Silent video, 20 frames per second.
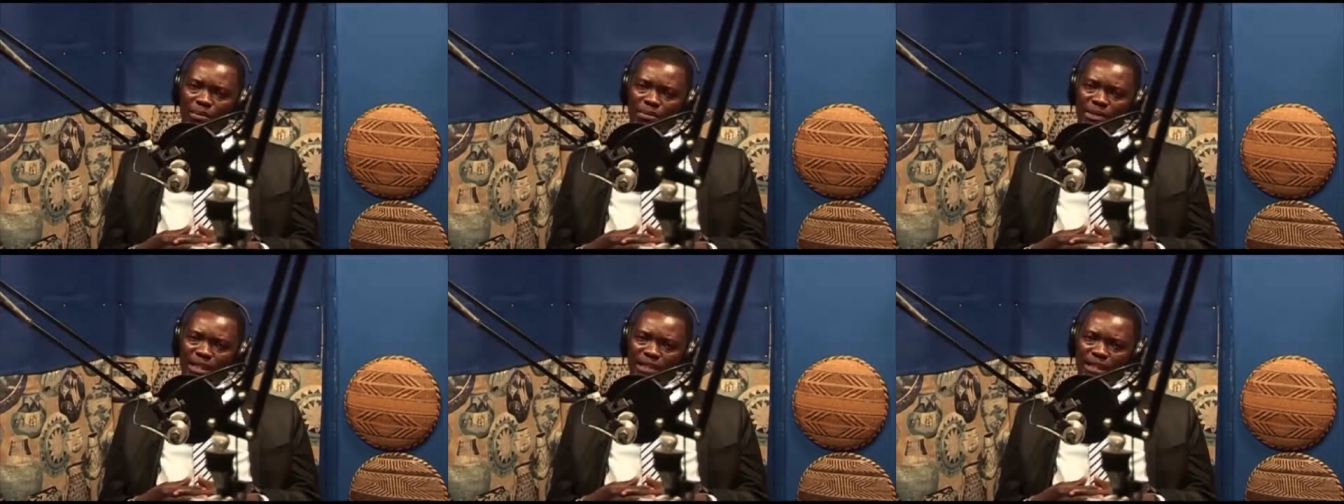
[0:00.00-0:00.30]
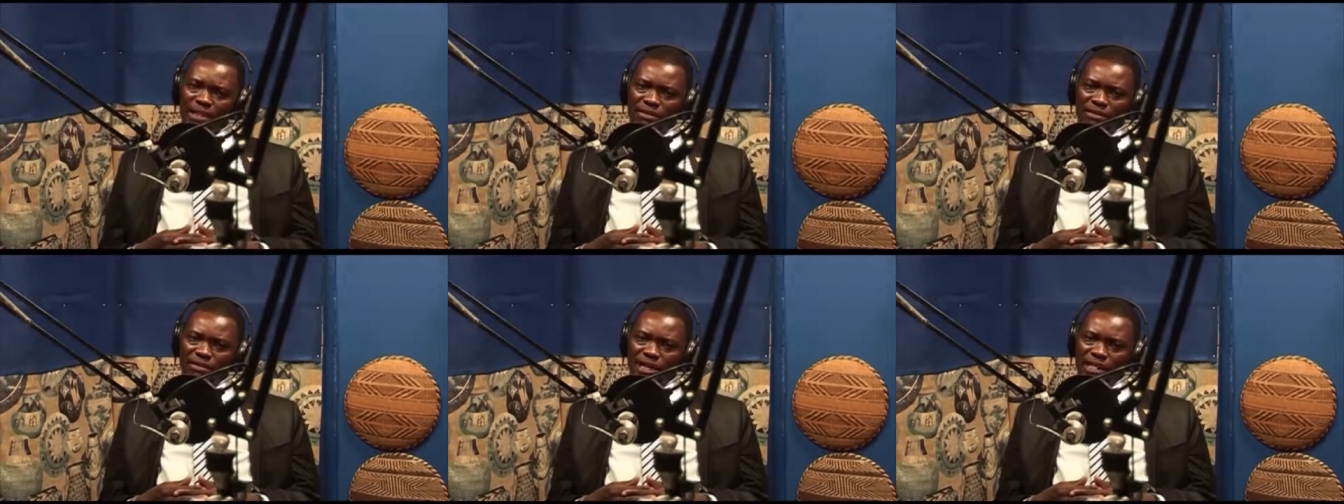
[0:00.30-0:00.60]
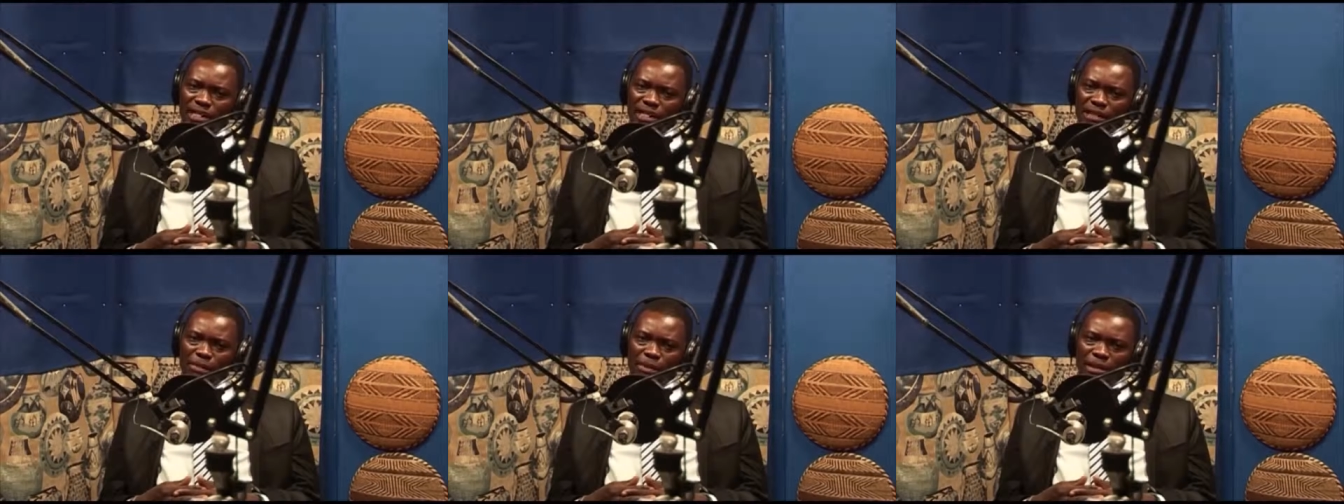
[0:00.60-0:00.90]
objective
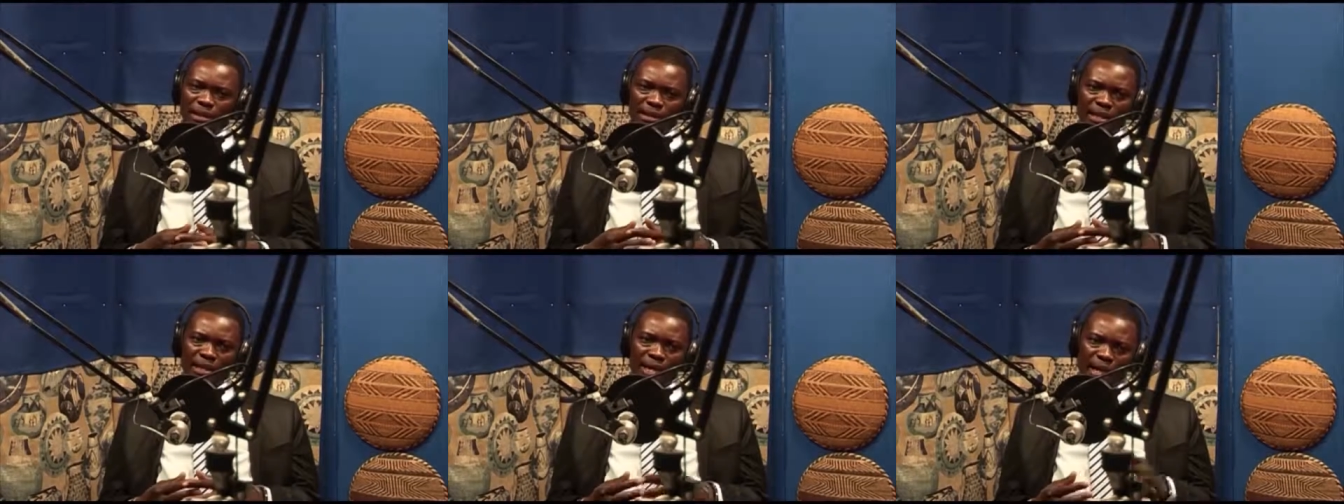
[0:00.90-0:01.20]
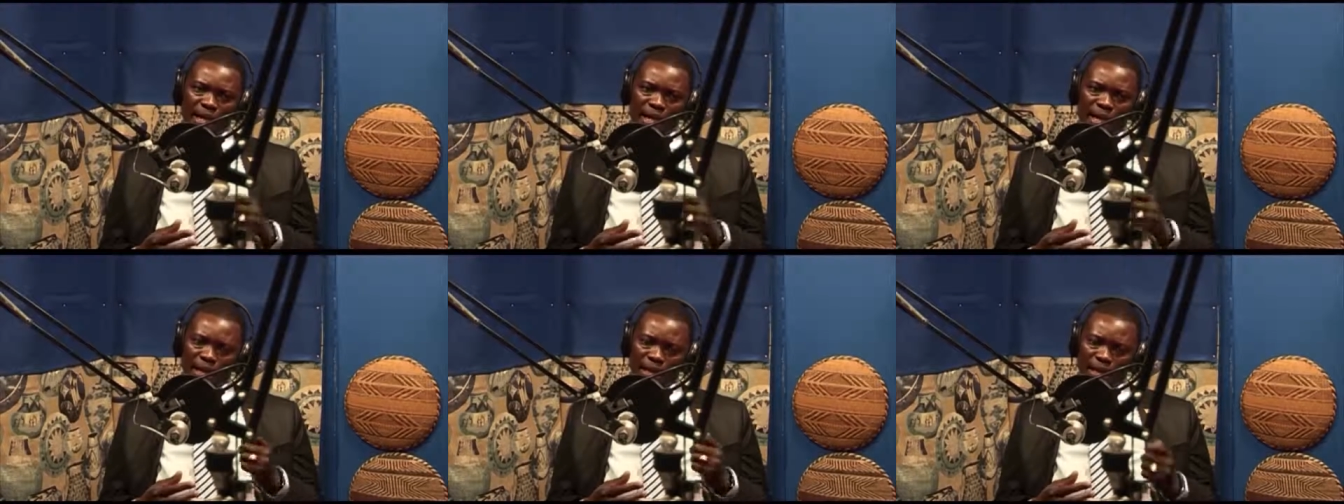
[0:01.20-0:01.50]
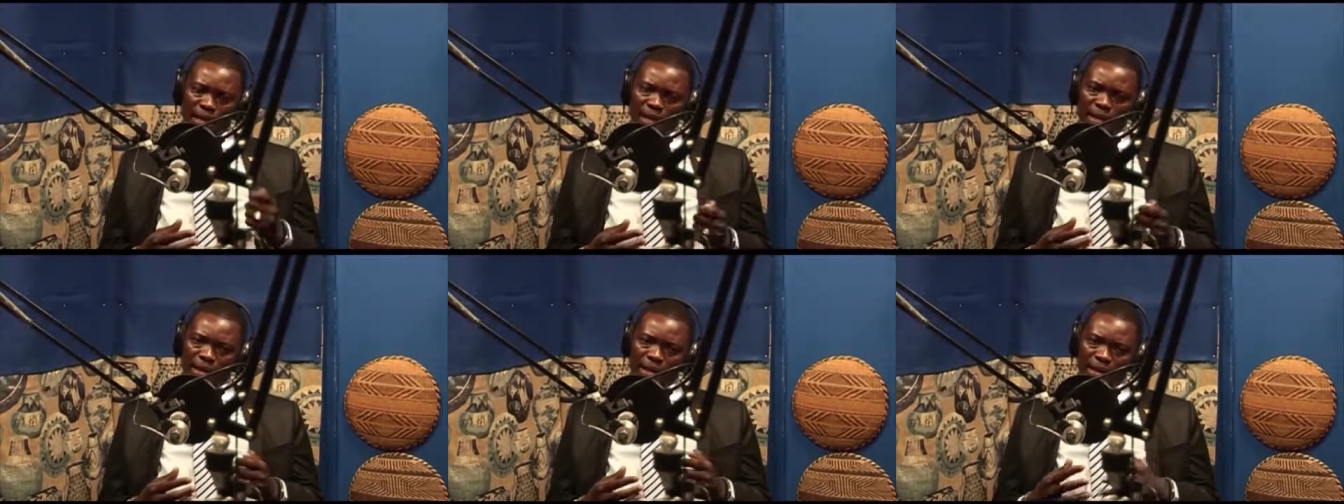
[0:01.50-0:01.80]
that is being
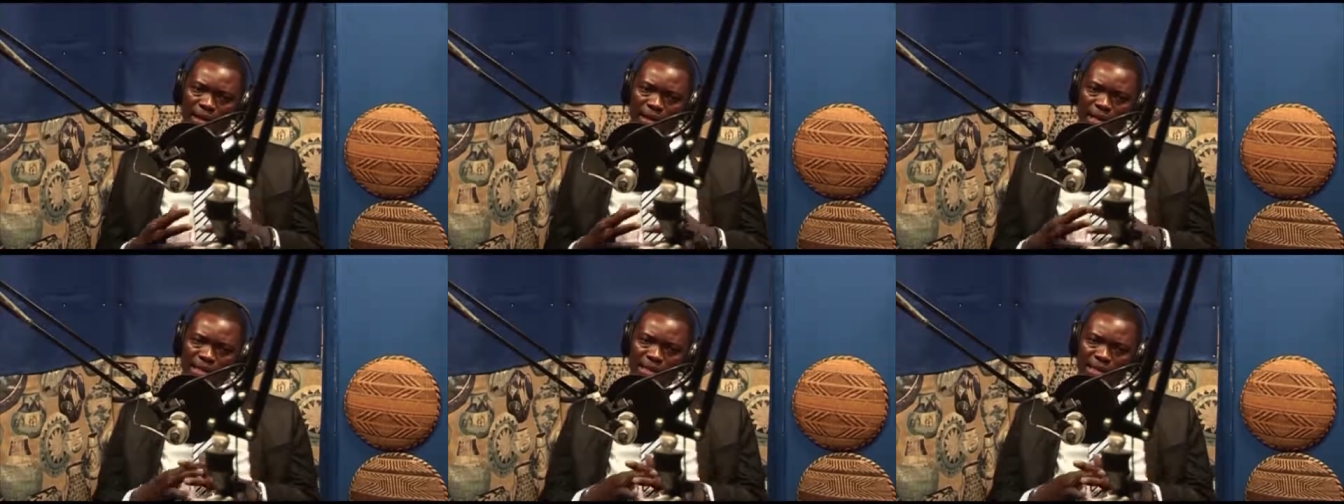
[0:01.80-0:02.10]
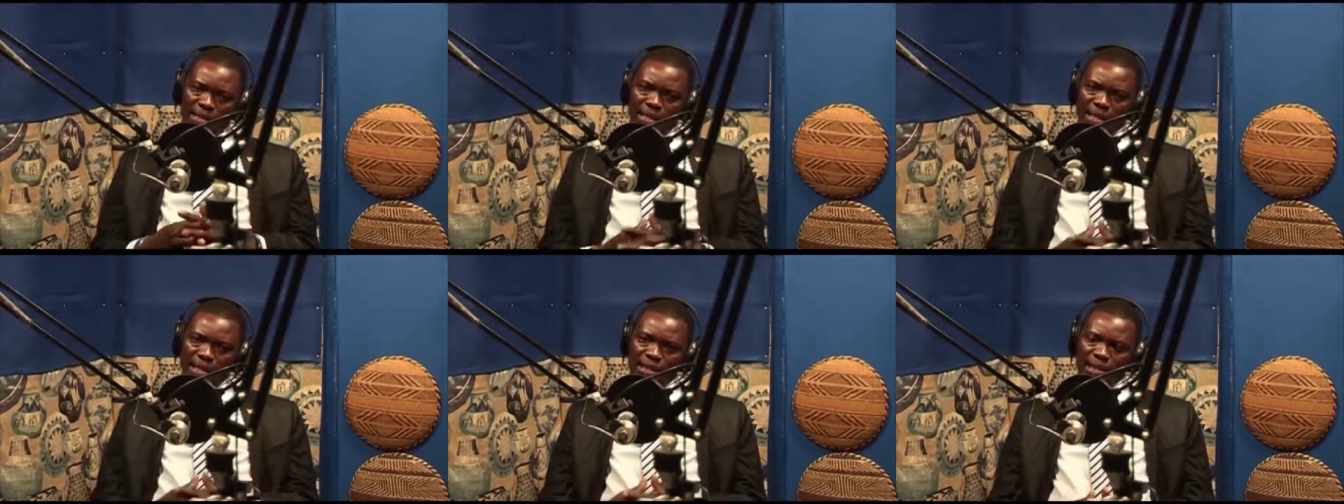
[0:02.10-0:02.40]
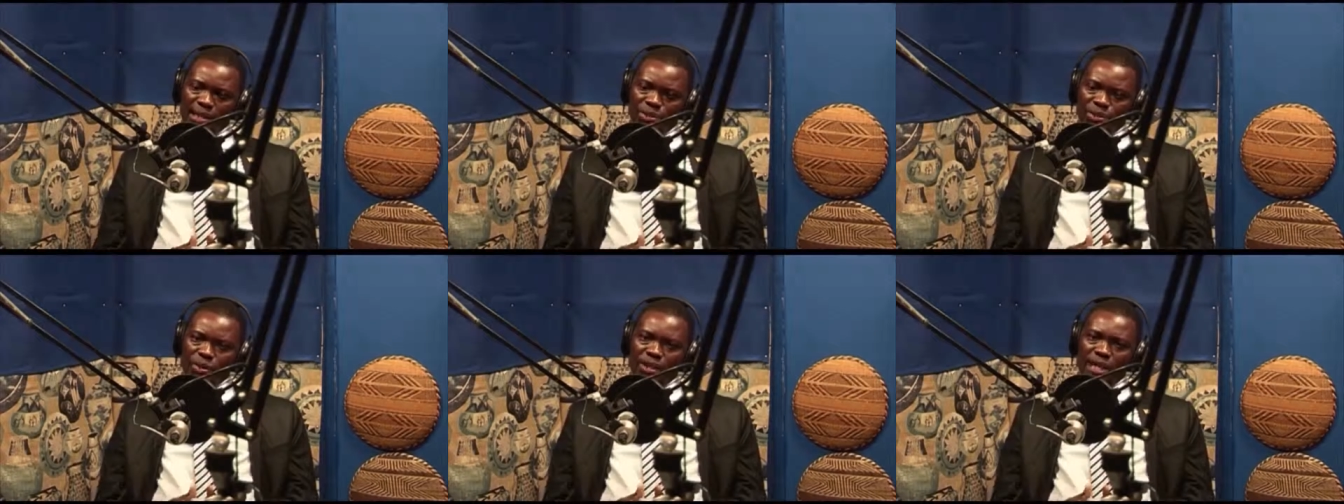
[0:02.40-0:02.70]

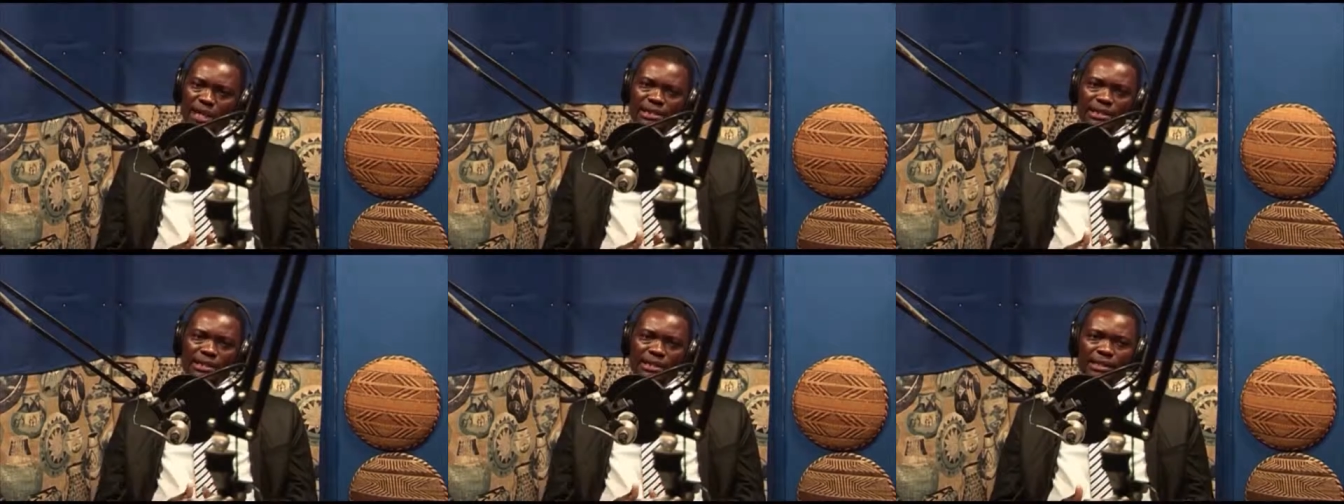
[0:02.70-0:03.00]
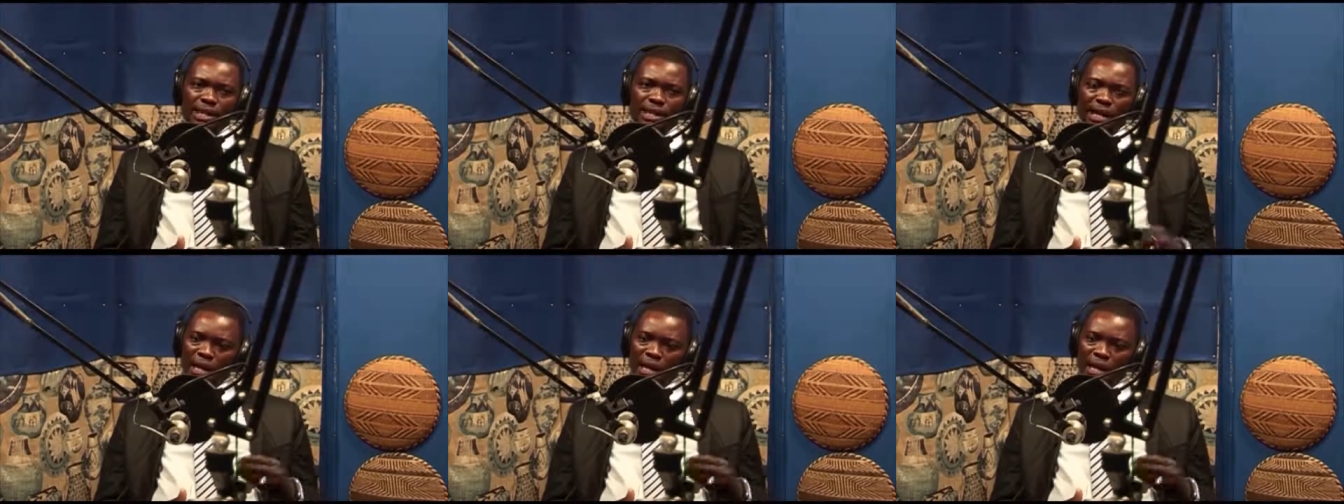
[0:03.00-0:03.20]
legislated, or that is